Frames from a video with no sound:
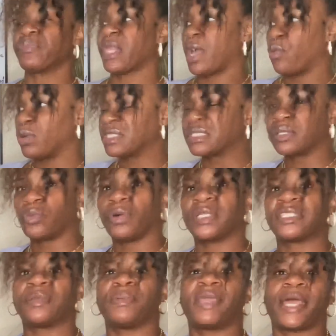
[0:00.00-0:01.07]
I want someone
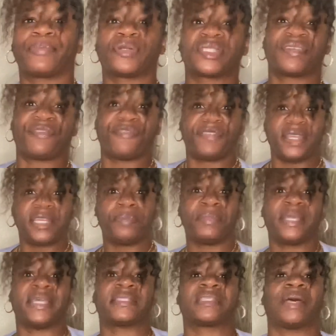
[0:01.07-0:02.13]
to be able to feed
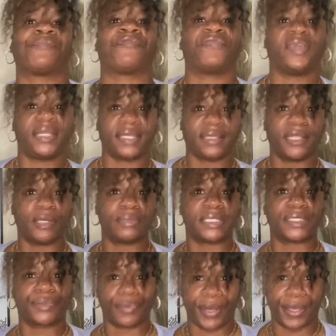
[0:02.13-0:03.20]
me as I'm feeding them
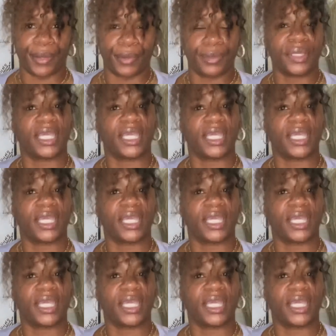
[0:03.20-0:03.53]
as well,